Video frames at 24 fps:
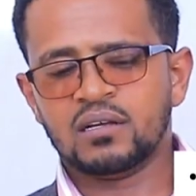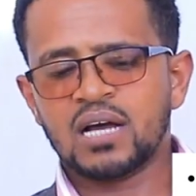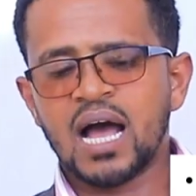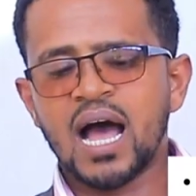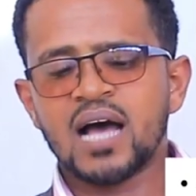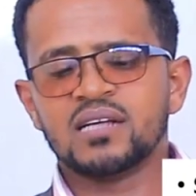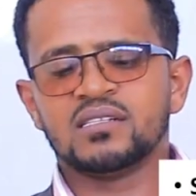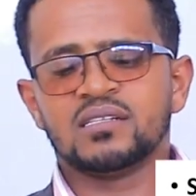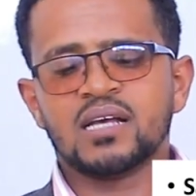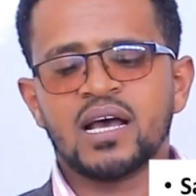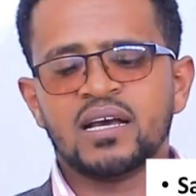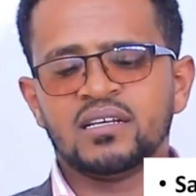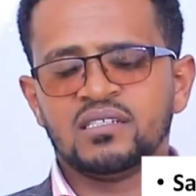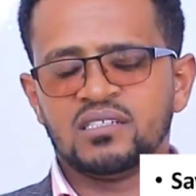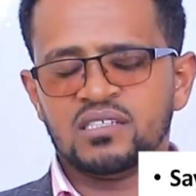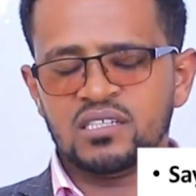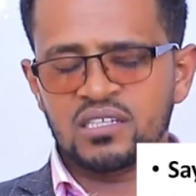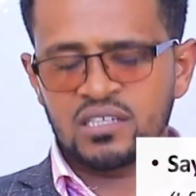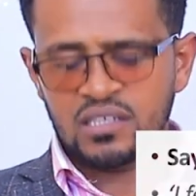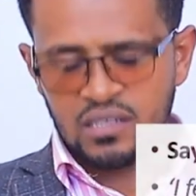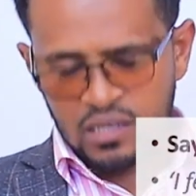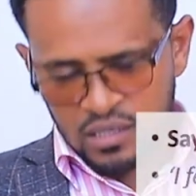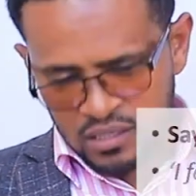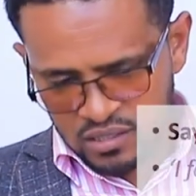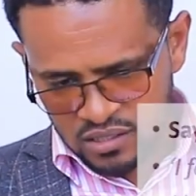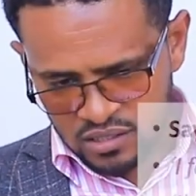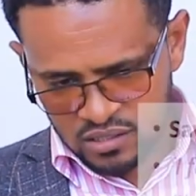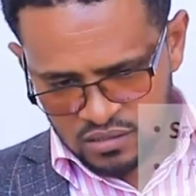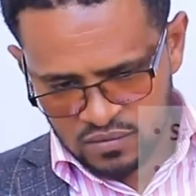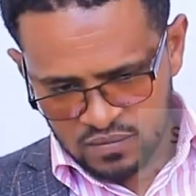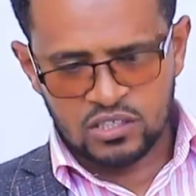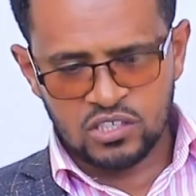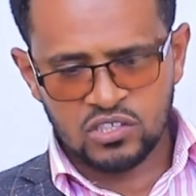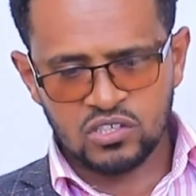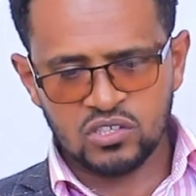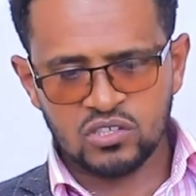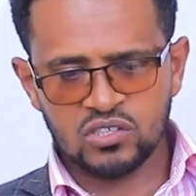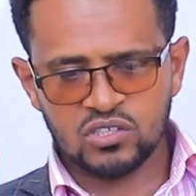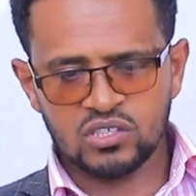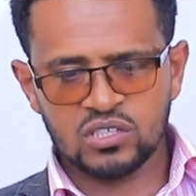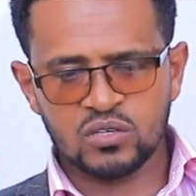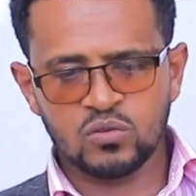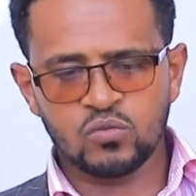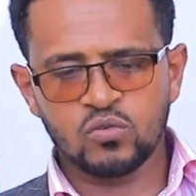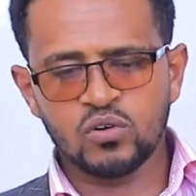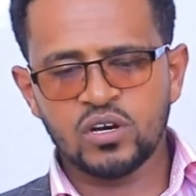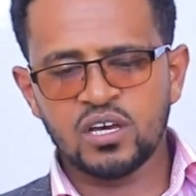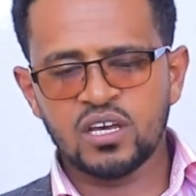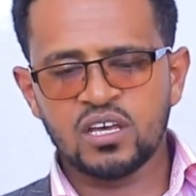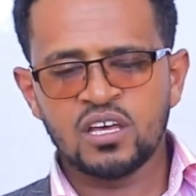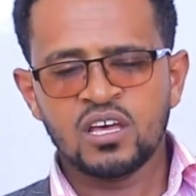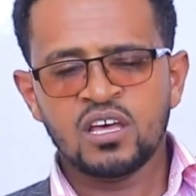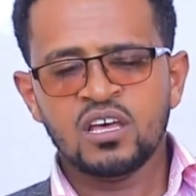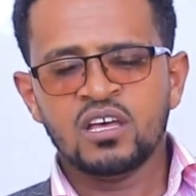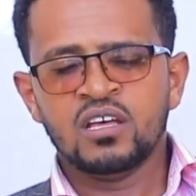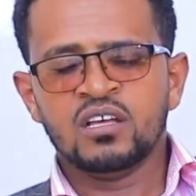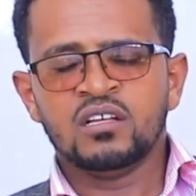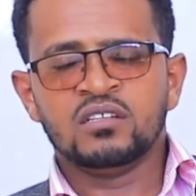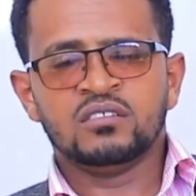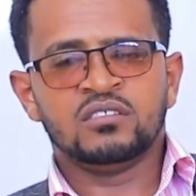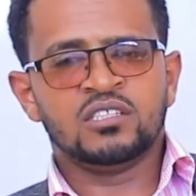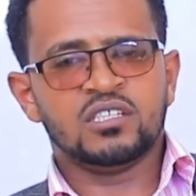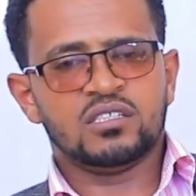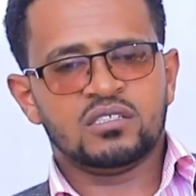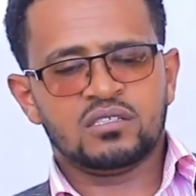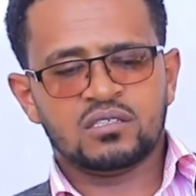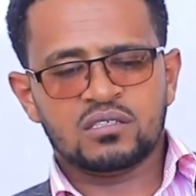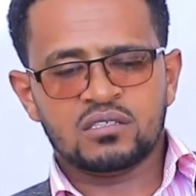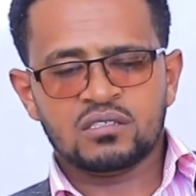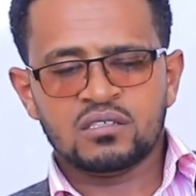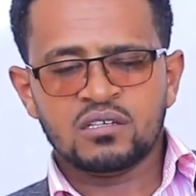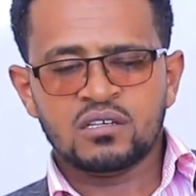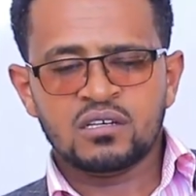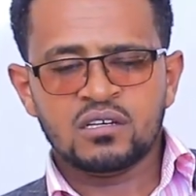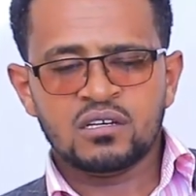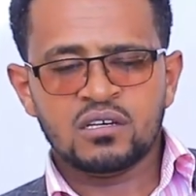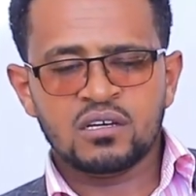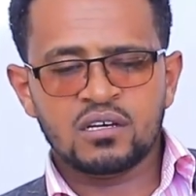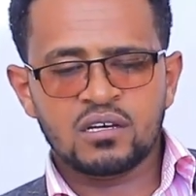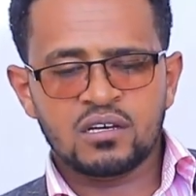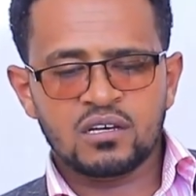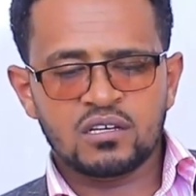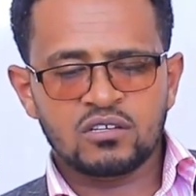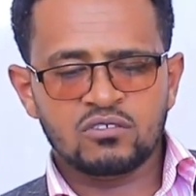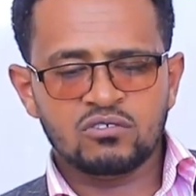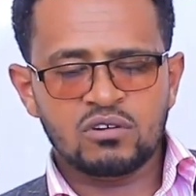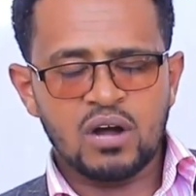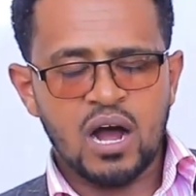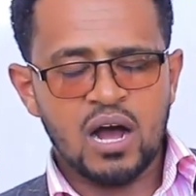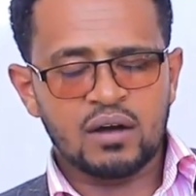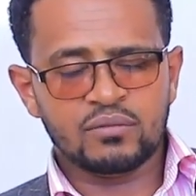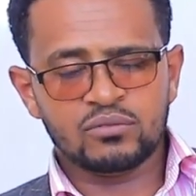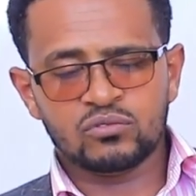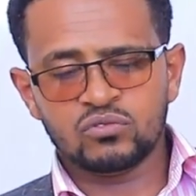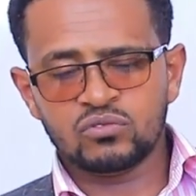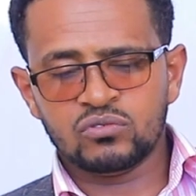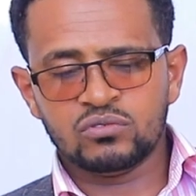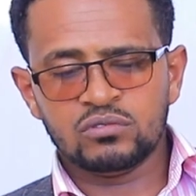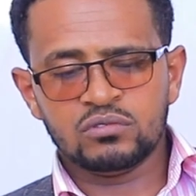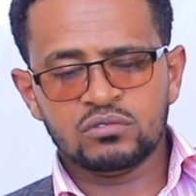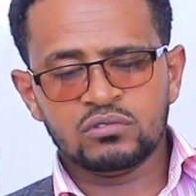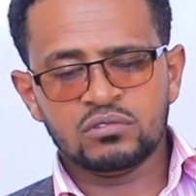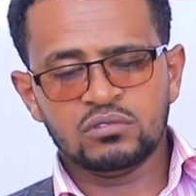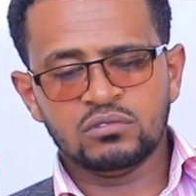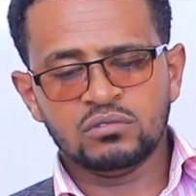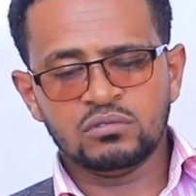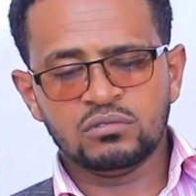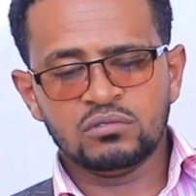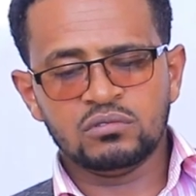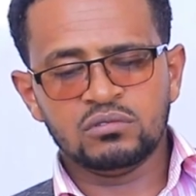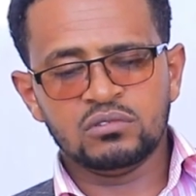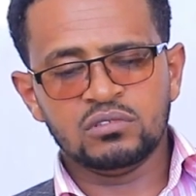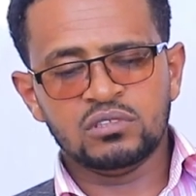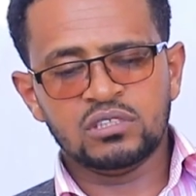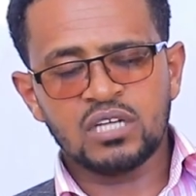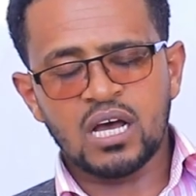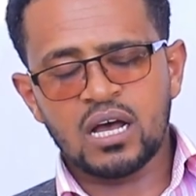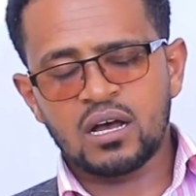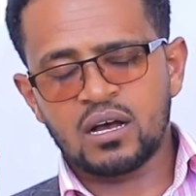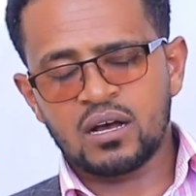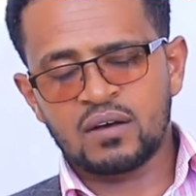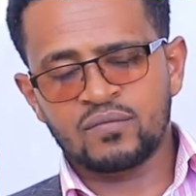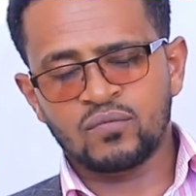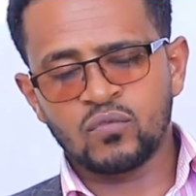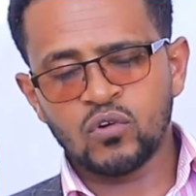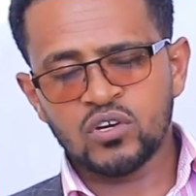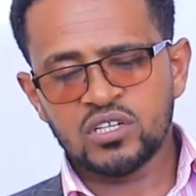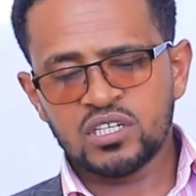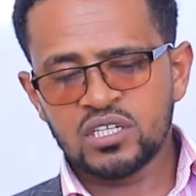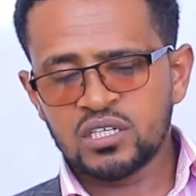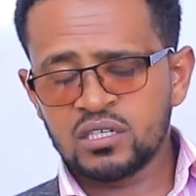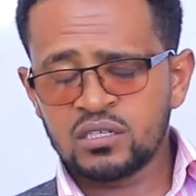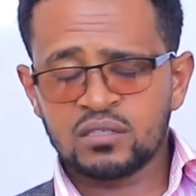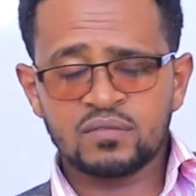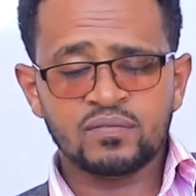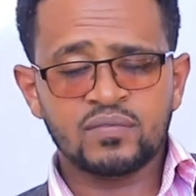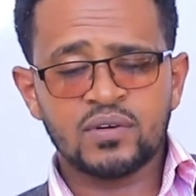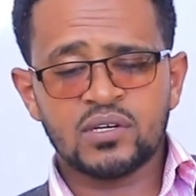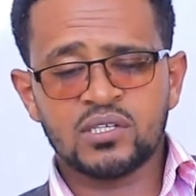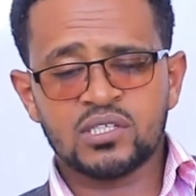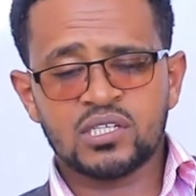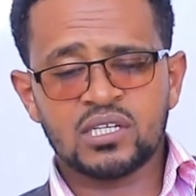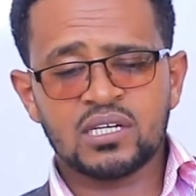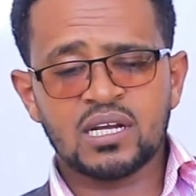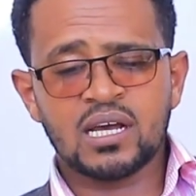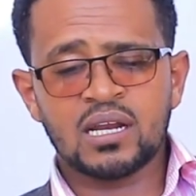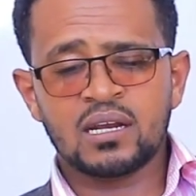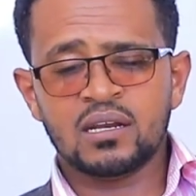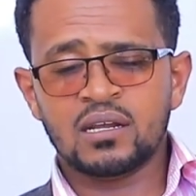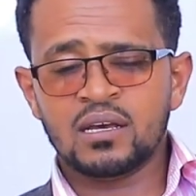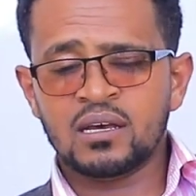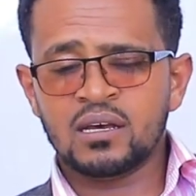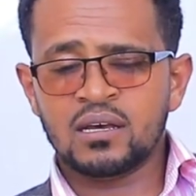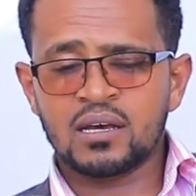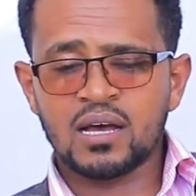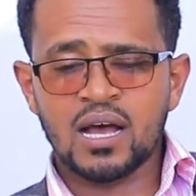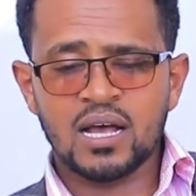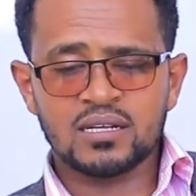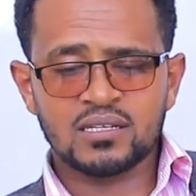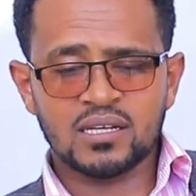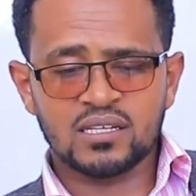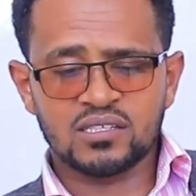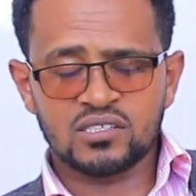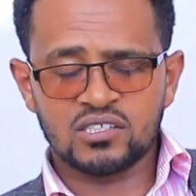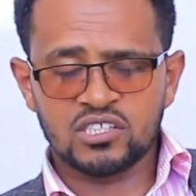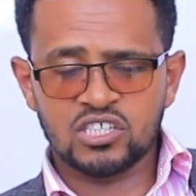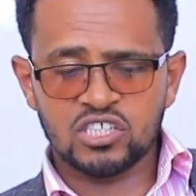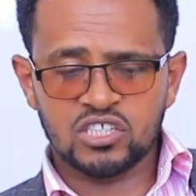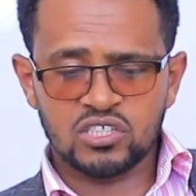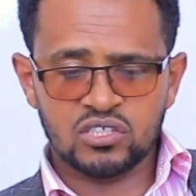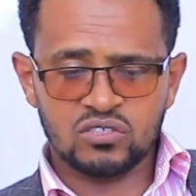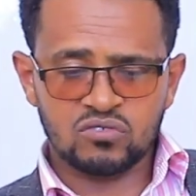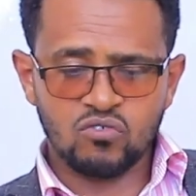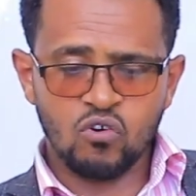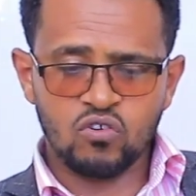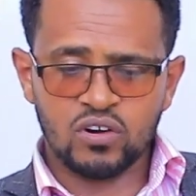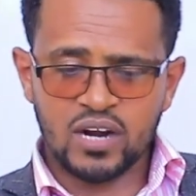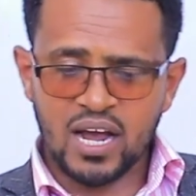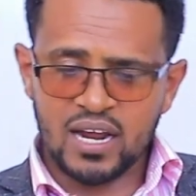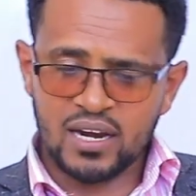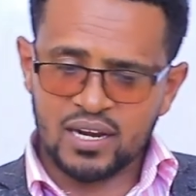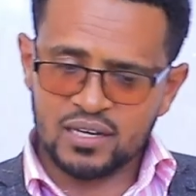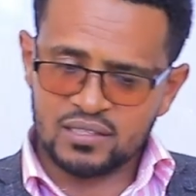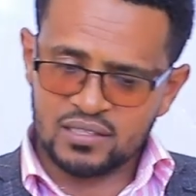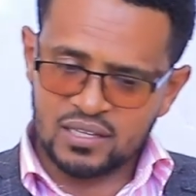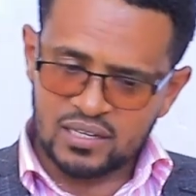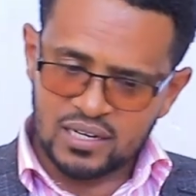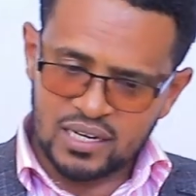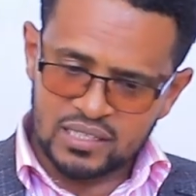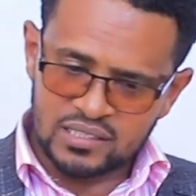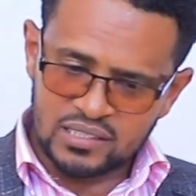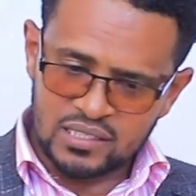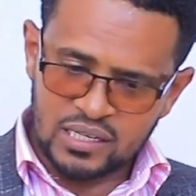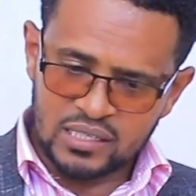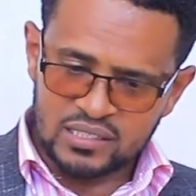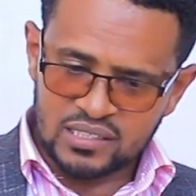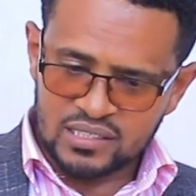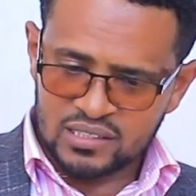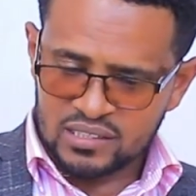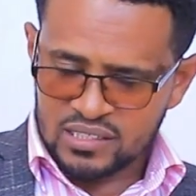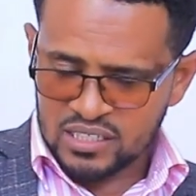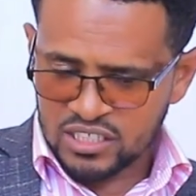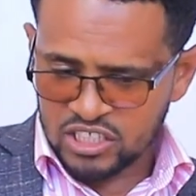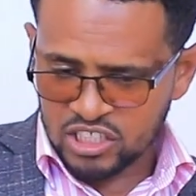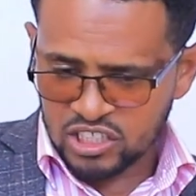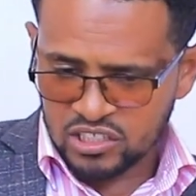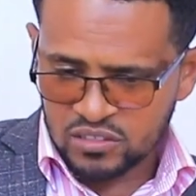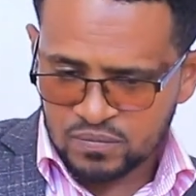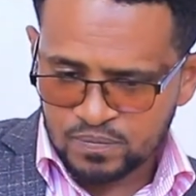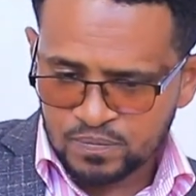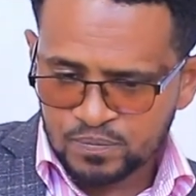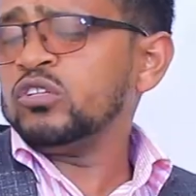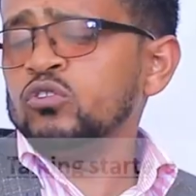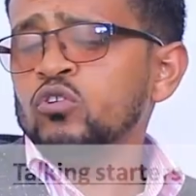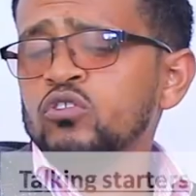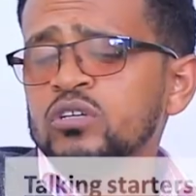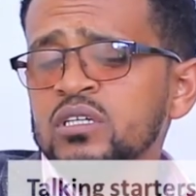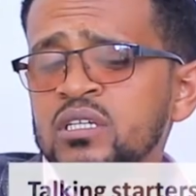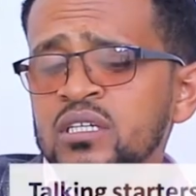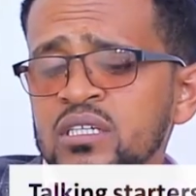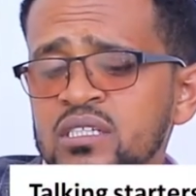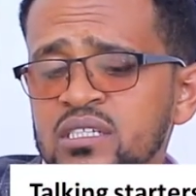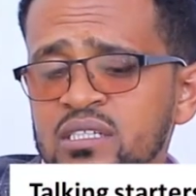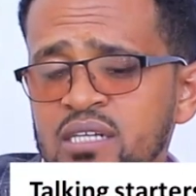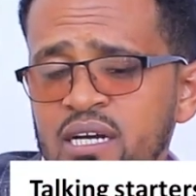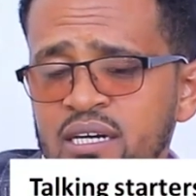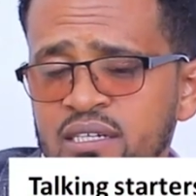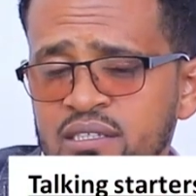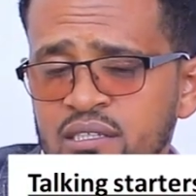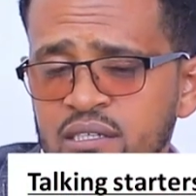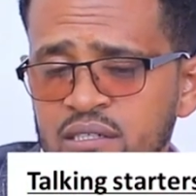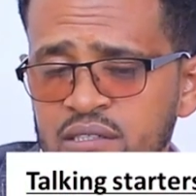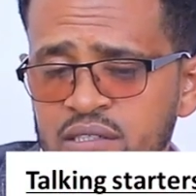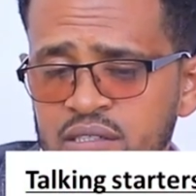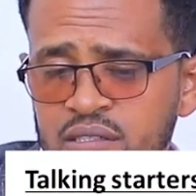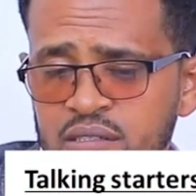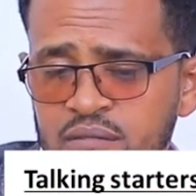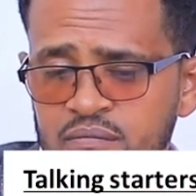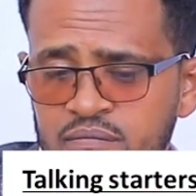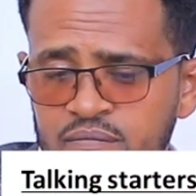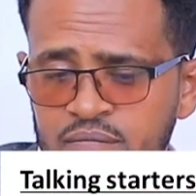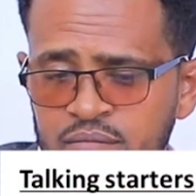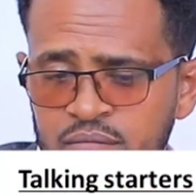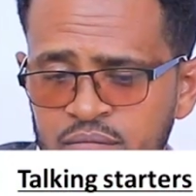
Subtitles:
As I see it, this is the way just you have to in avoiding personal assassination or character assassination. Talking starters.